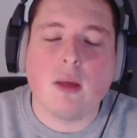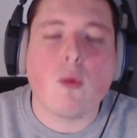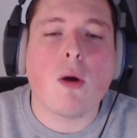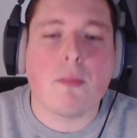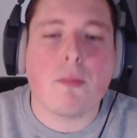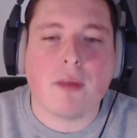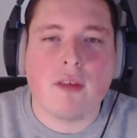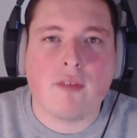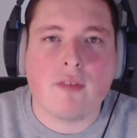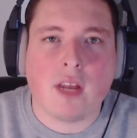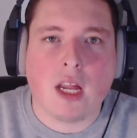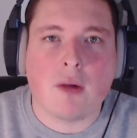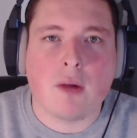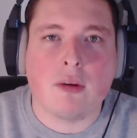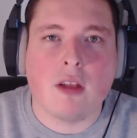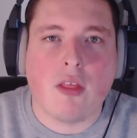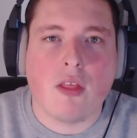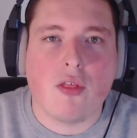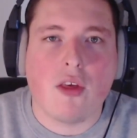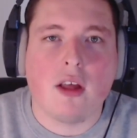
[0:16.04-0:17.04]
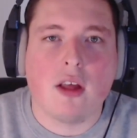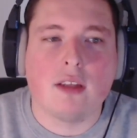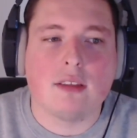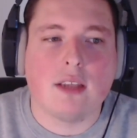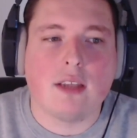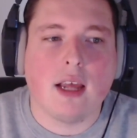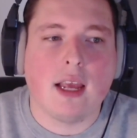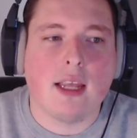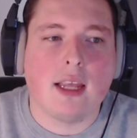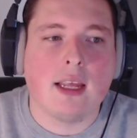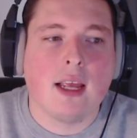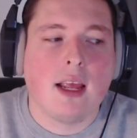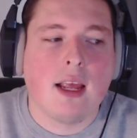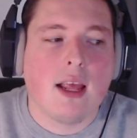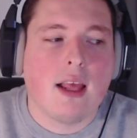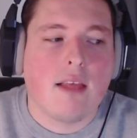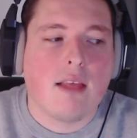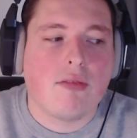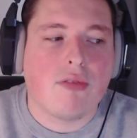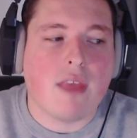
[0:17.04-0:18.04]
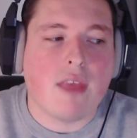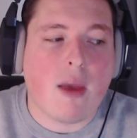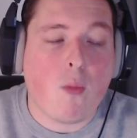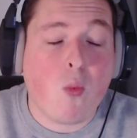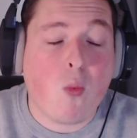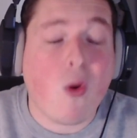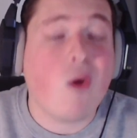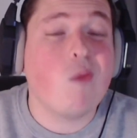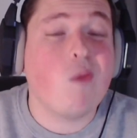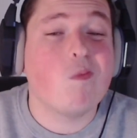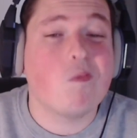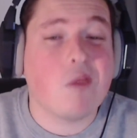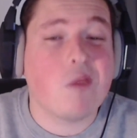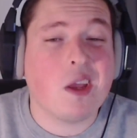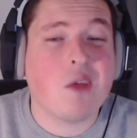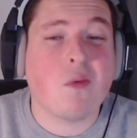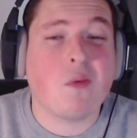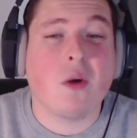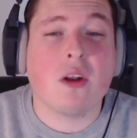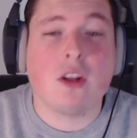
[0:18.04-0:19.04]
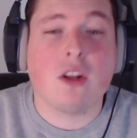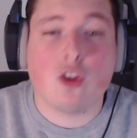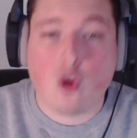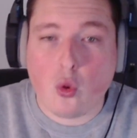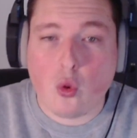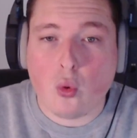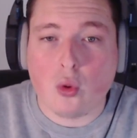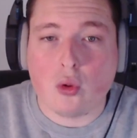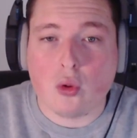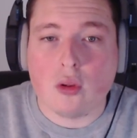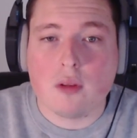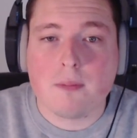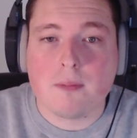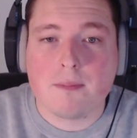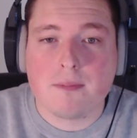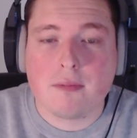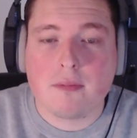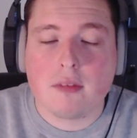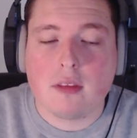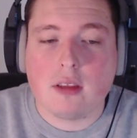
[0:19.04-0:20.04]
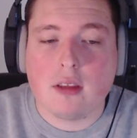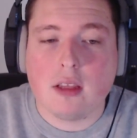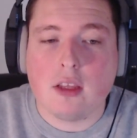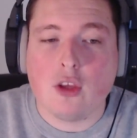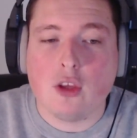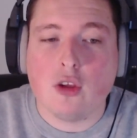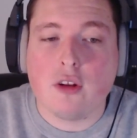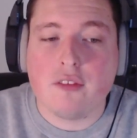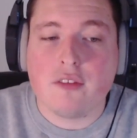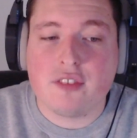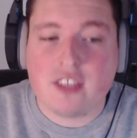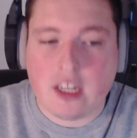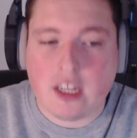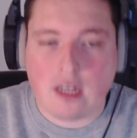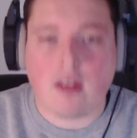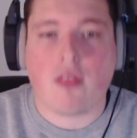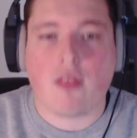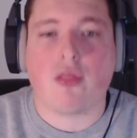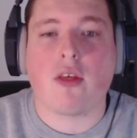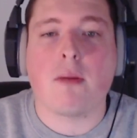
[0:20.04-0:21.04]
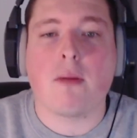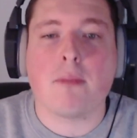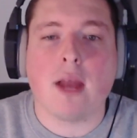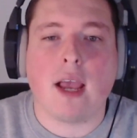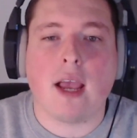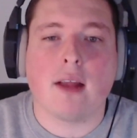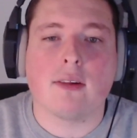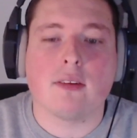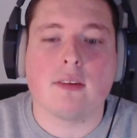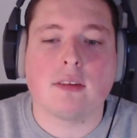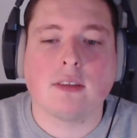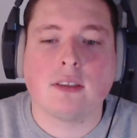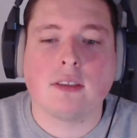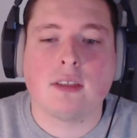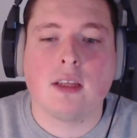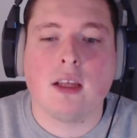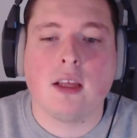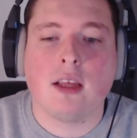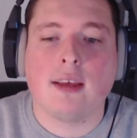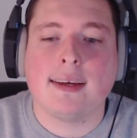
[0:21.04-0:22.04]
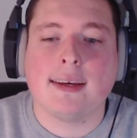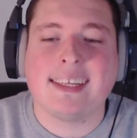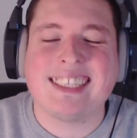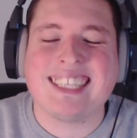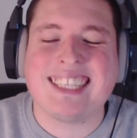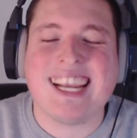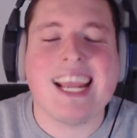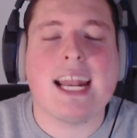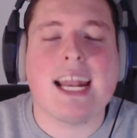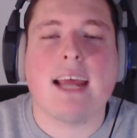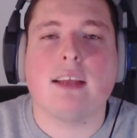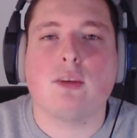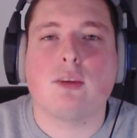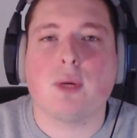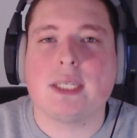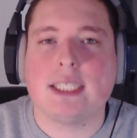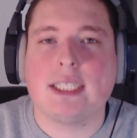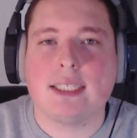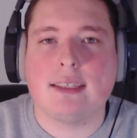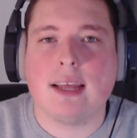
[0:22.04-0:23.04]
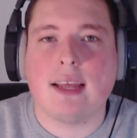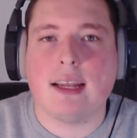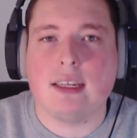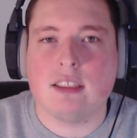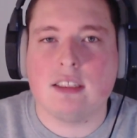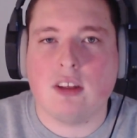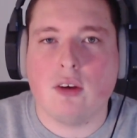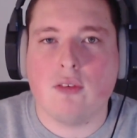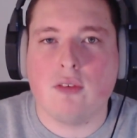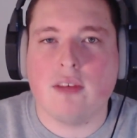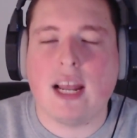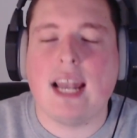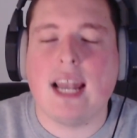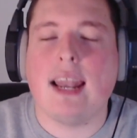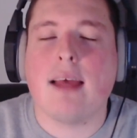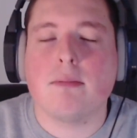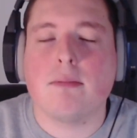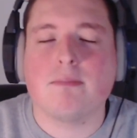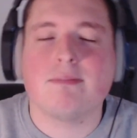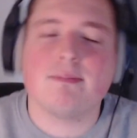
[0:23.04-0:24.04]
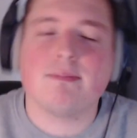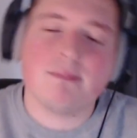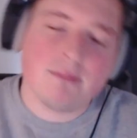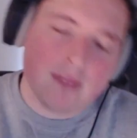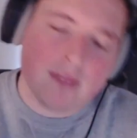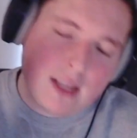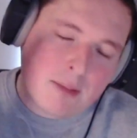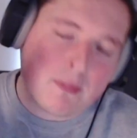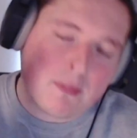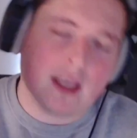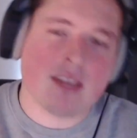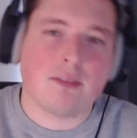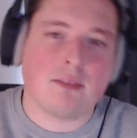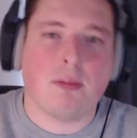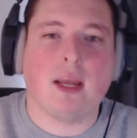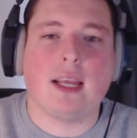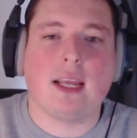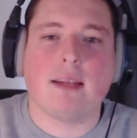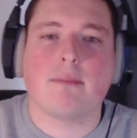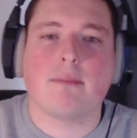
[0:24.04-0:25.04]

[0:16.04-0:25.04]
won't be a video on the Thursday. There won't be one at all. You'll have seen the thumbnail. TNA 2010 is over. Let me explain.